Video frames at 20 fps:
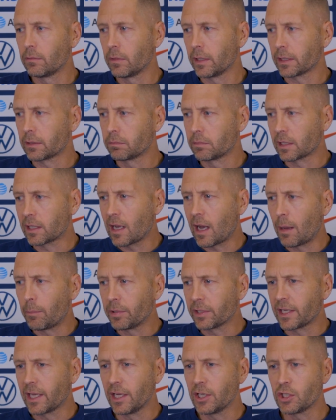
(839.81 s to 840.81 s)
like, the
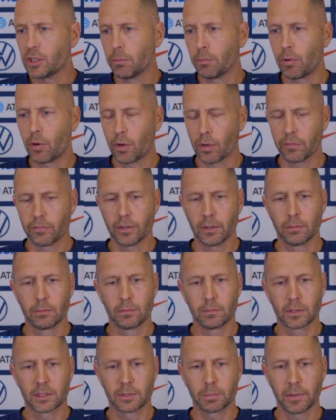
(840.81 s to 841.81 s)
complication part of it.
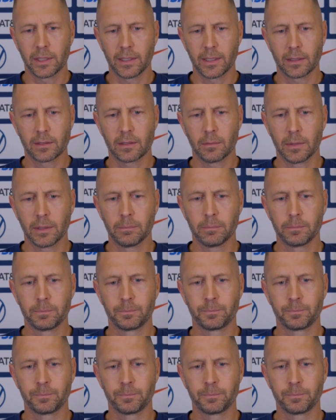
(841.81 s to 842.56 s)
Explain that to me,